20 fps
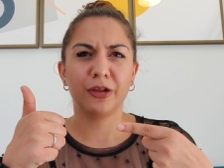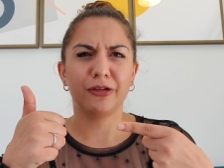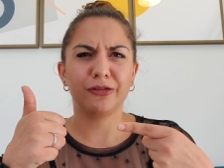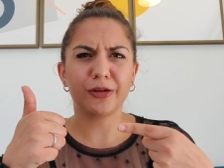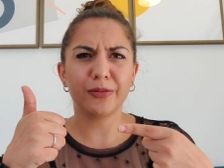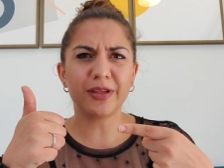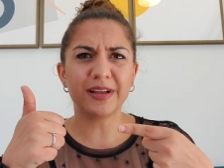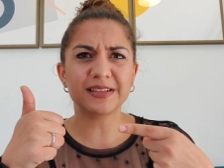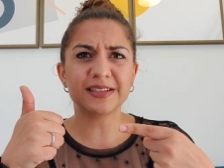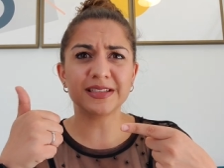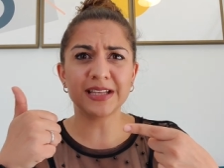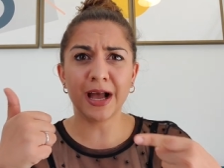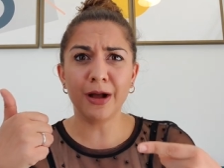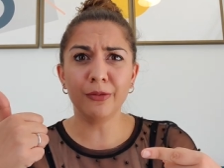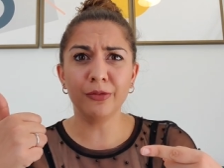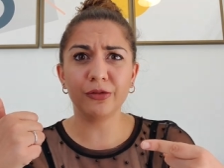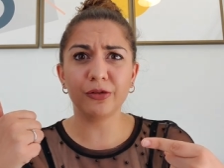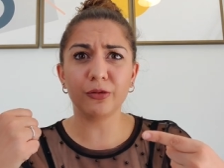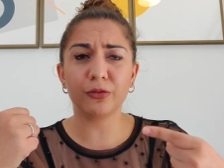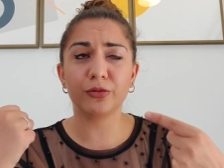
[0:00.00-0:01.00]
So that
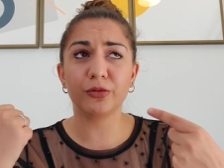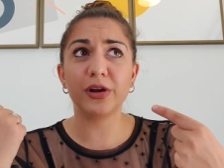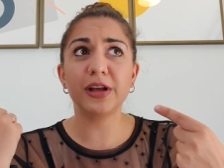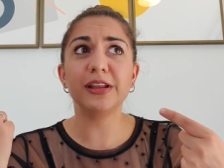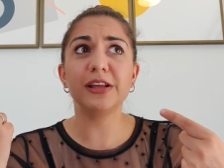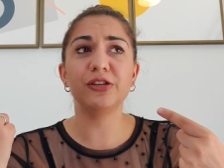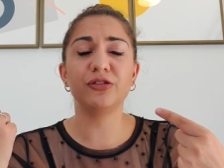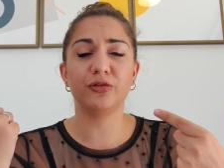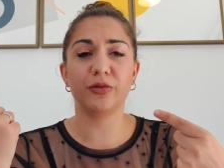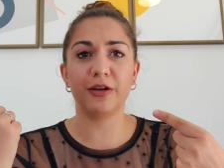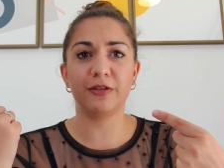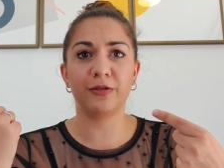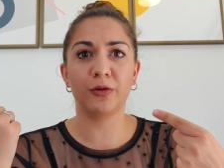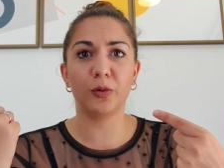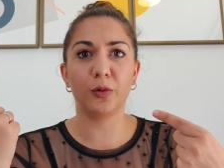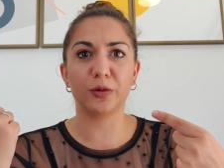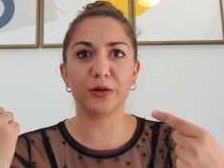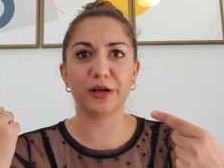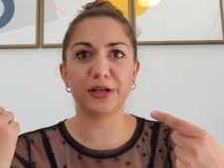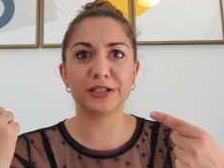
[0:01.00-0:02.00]
sounds really
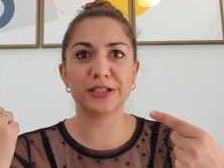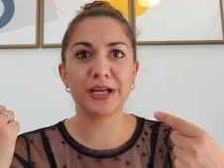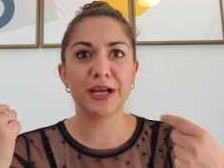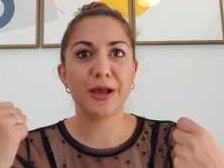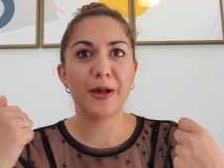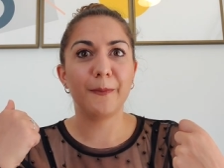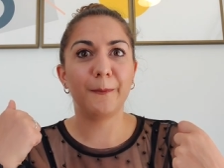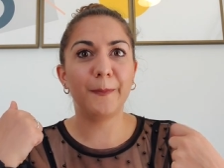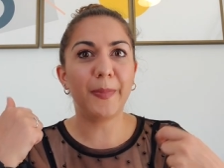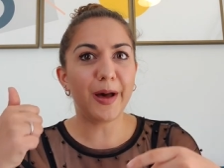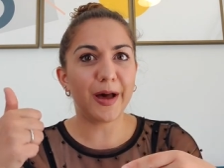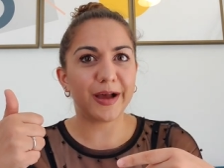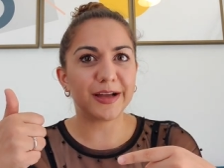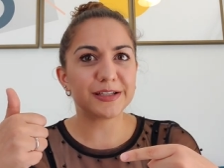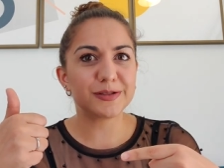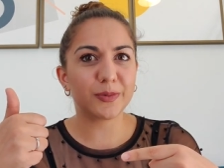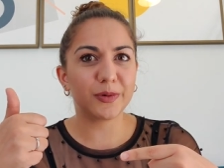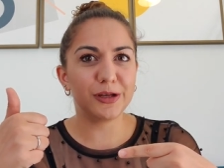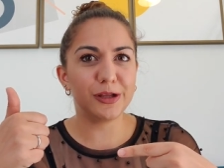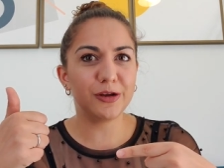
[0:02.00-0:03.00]
straightforward,
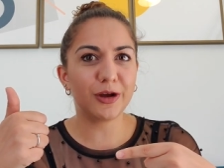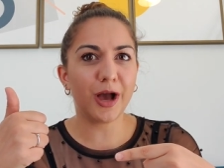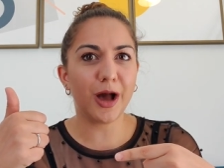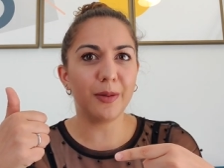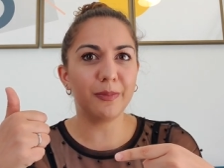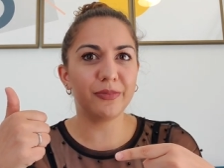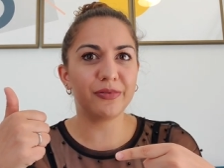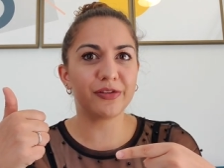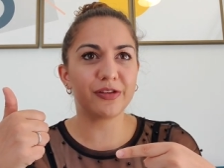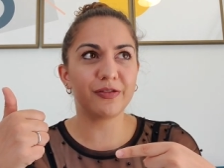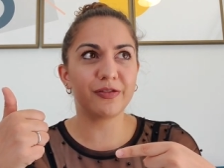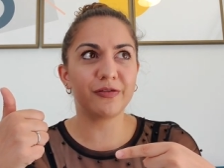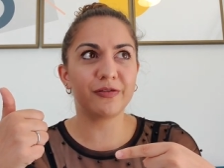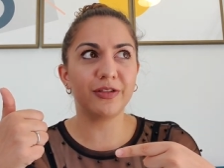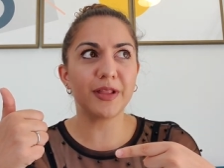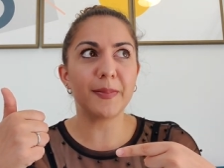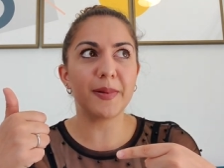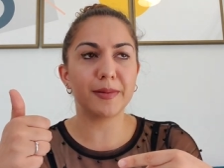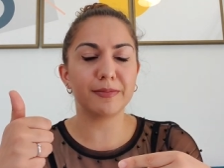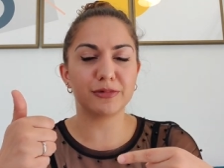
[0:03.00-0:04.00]
but when it comes to
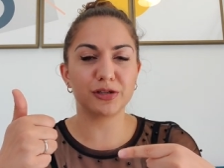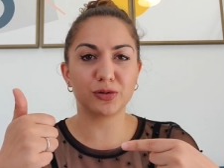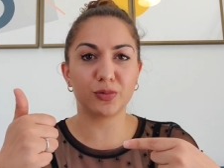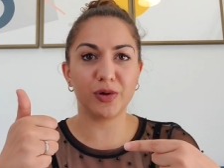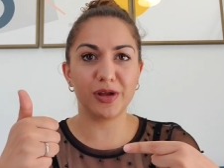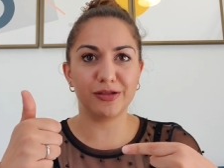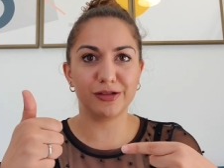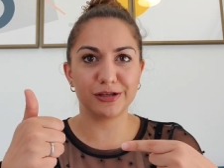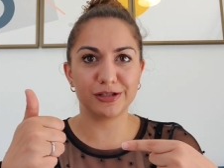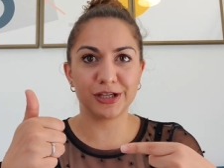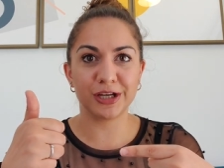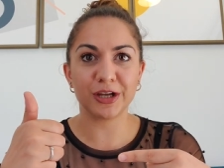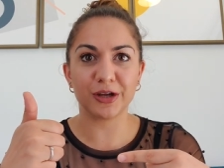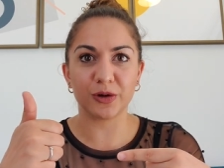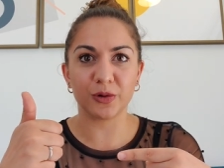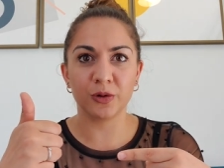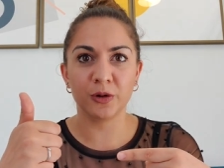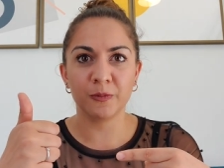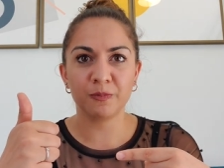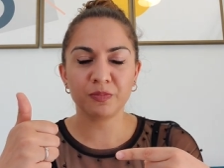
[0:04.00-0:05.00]
flipping between the
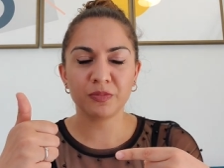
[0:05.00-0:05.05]
two,